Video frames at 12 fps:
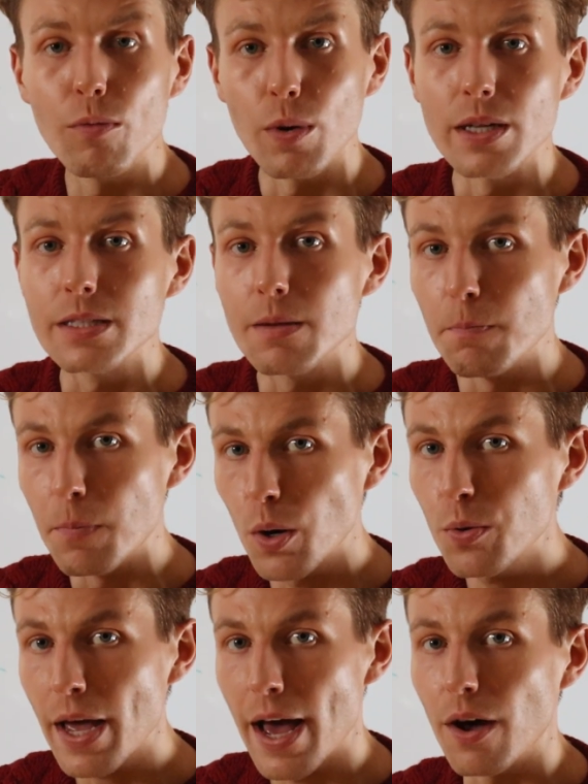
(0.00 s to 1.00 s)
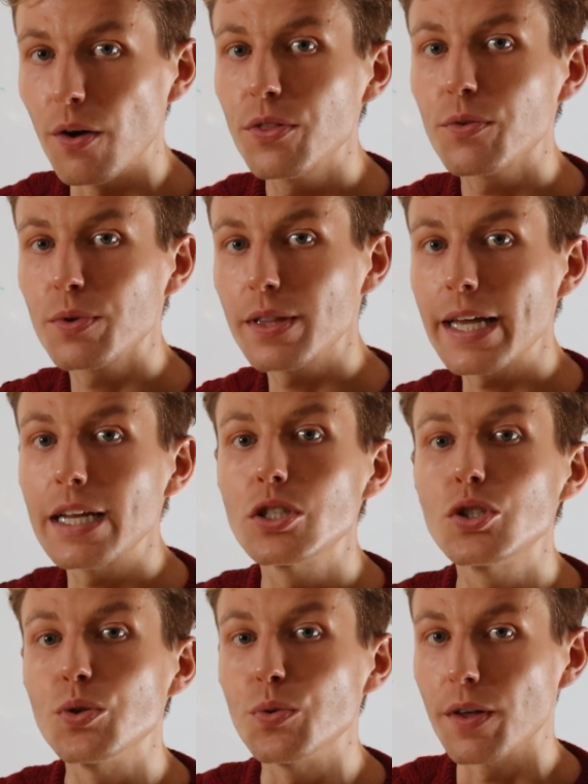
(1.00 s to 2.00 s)
of one's bone health
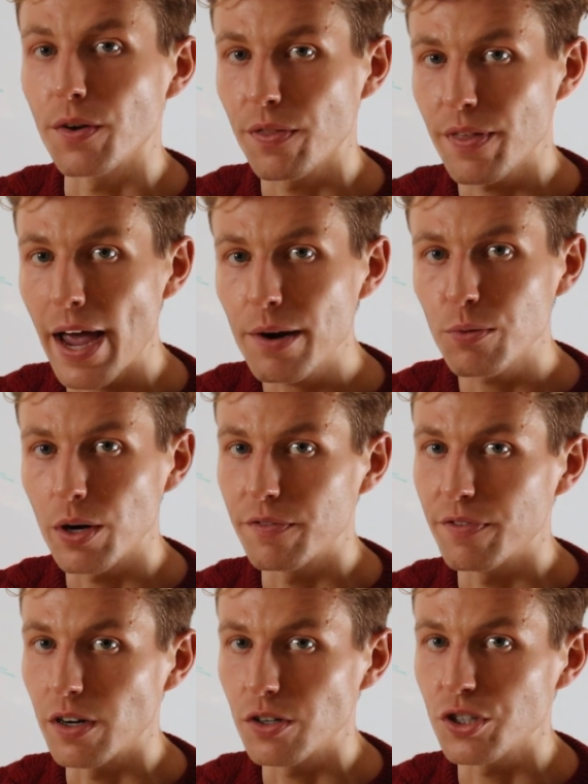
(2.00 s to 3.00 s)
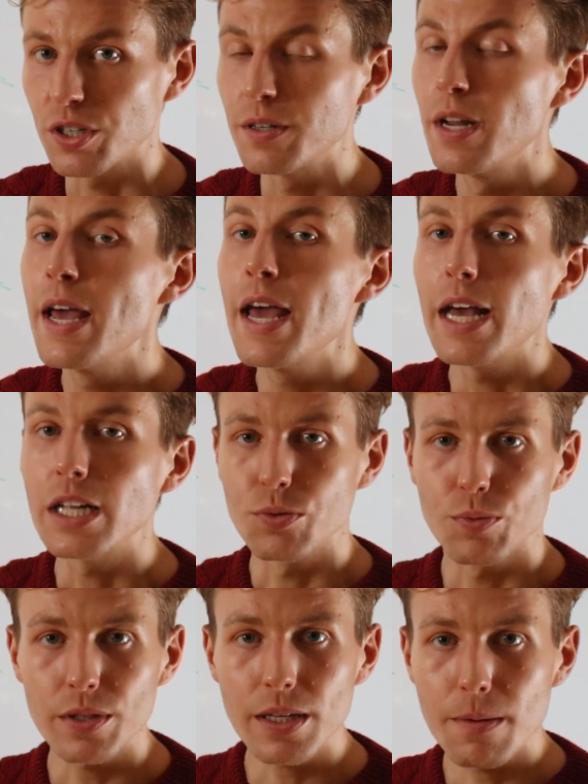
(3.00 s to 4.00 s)
related to their thyroid function, it's
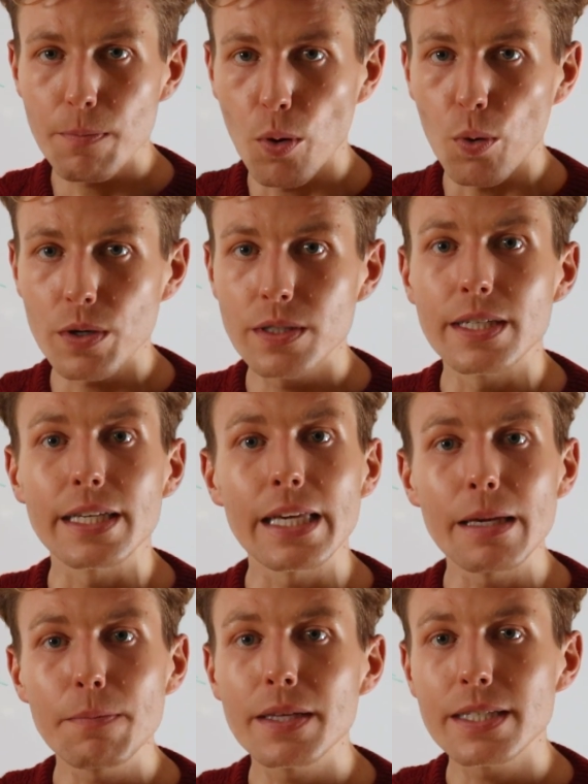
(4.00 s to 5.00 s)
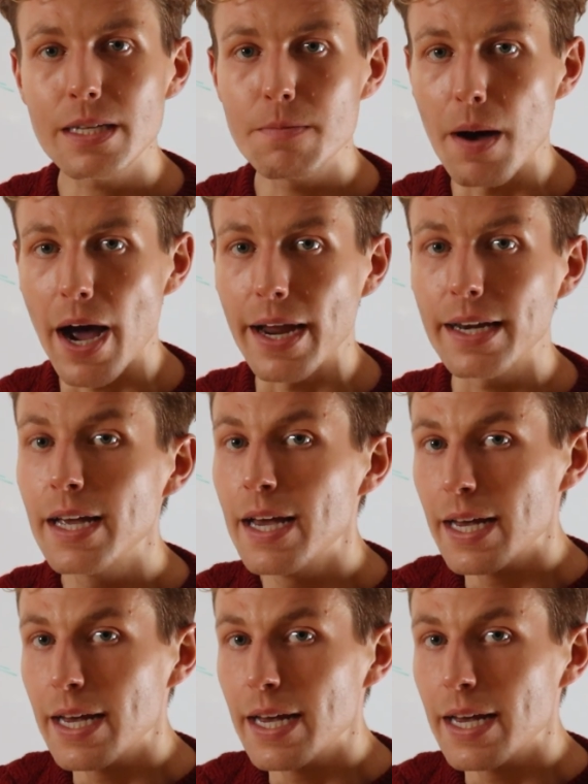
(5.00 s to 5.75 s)
really important to keep this in mind,